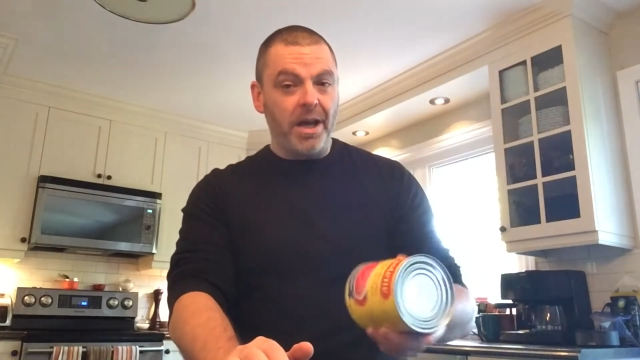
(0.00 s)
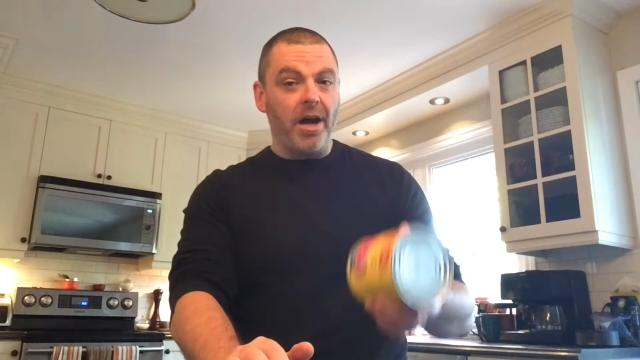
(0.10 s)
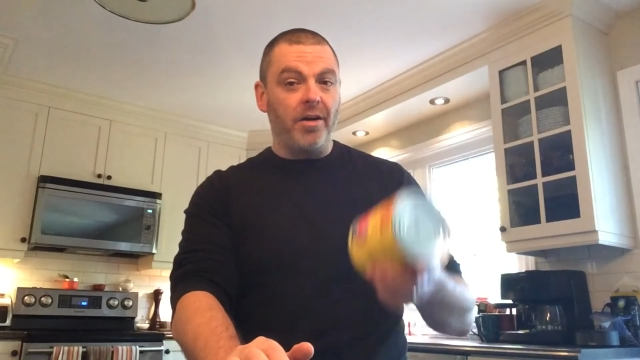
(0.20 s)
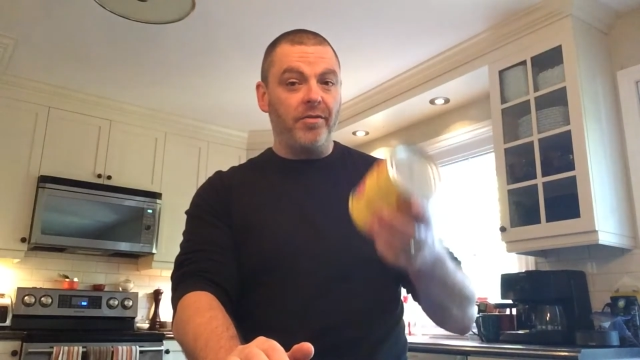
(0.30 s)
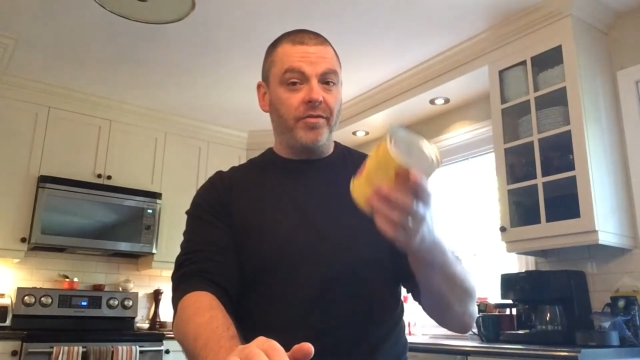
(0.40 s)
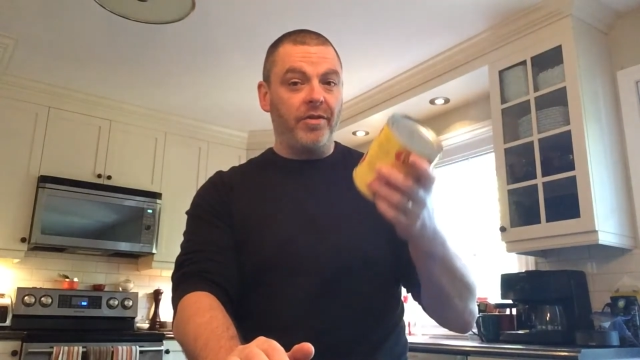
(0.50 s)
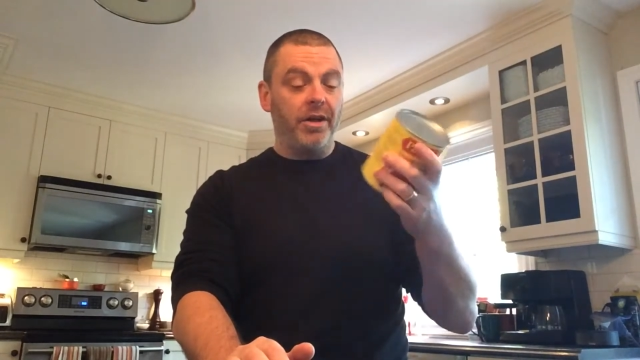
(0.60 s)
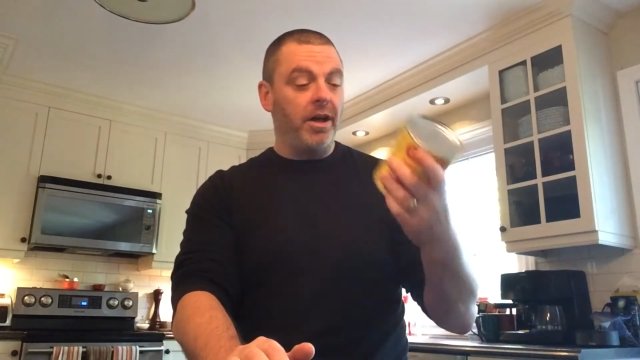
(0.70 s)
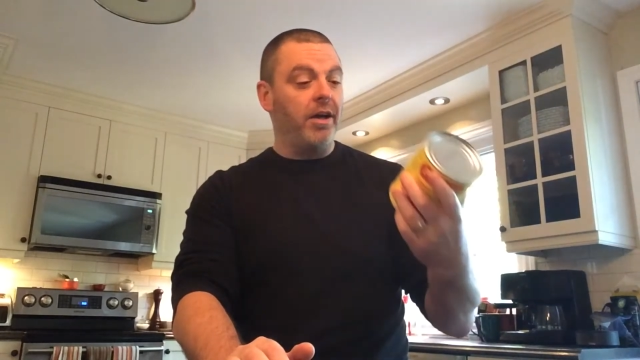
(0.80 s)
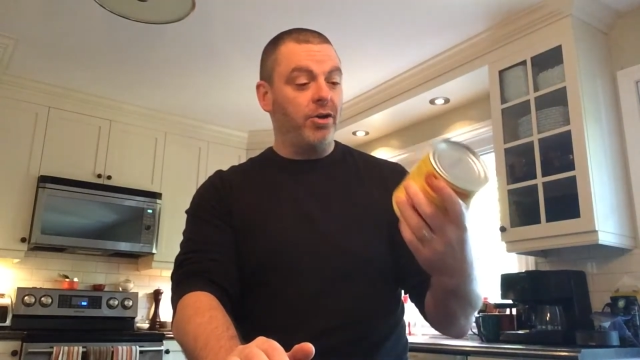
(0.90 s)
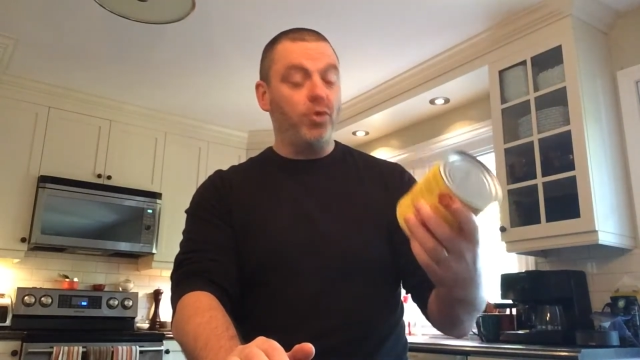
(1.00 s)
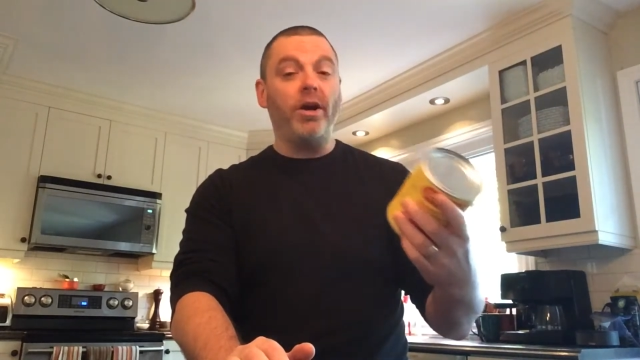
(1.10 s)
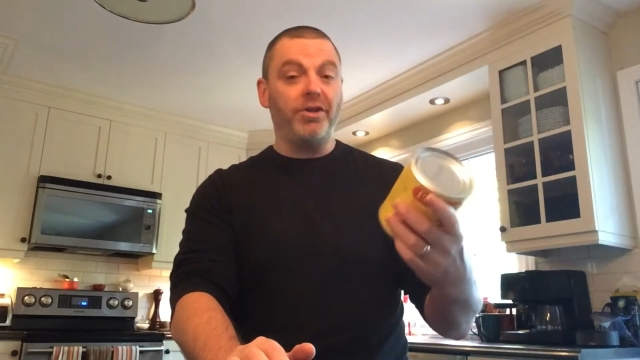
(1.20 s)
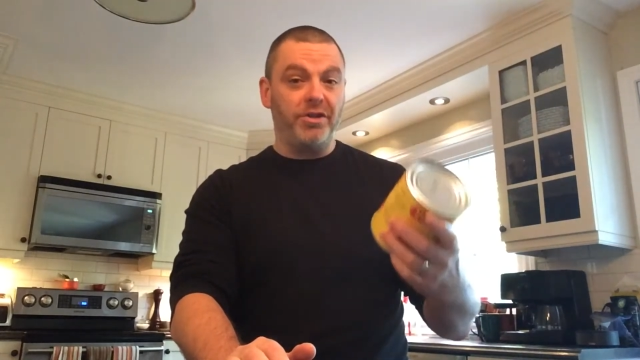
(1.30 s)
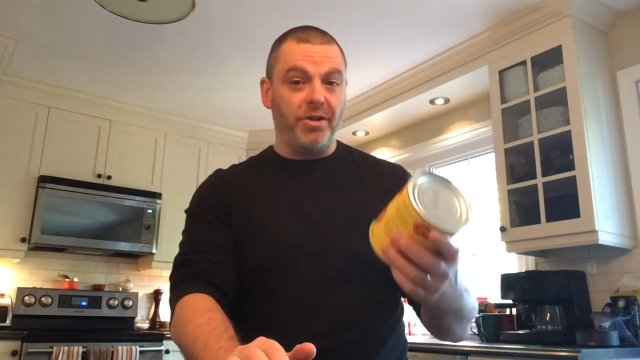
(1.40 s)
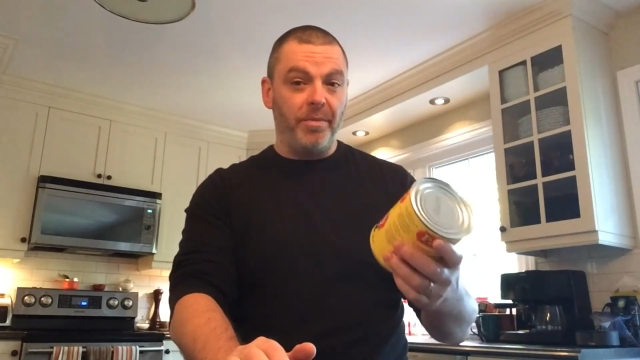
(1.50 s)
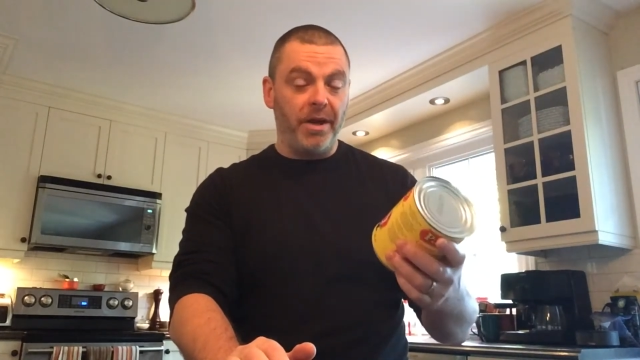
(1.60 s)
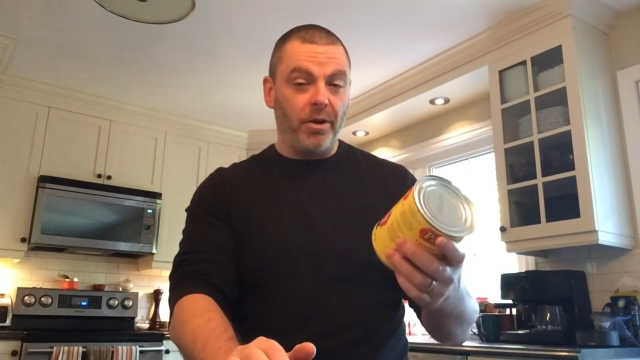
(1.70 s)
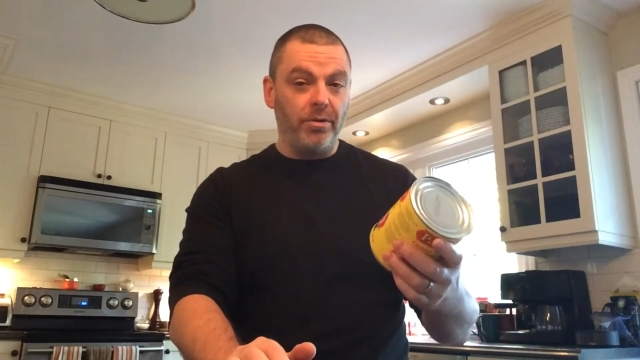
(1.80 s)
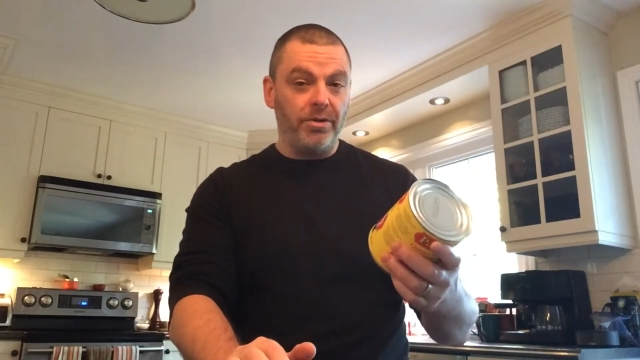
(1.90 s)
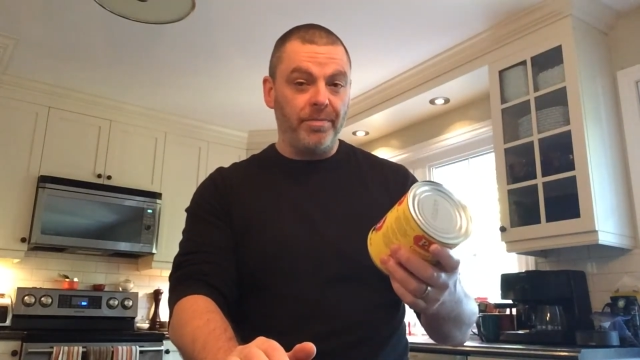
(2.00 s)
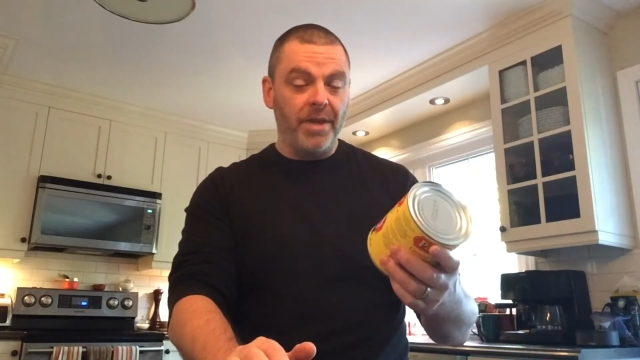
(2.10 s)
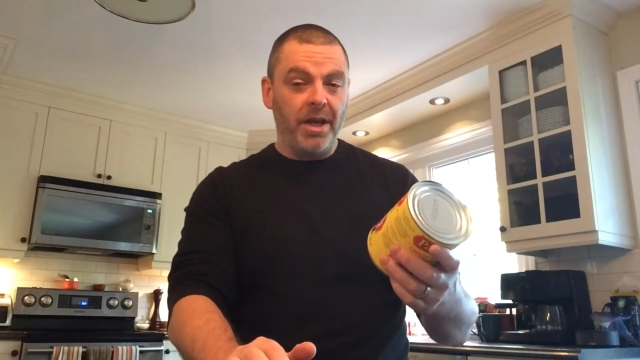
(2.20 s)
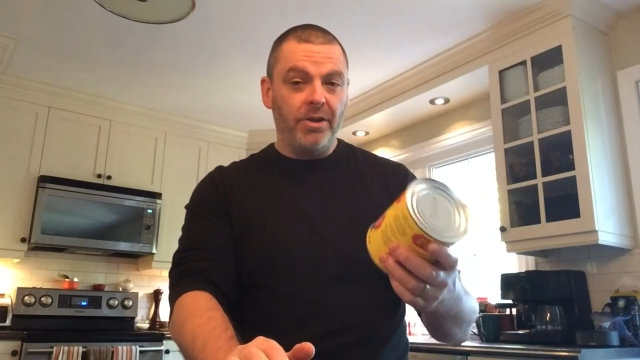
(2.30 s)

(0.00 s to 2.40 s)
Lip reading: of crushed tomatoes.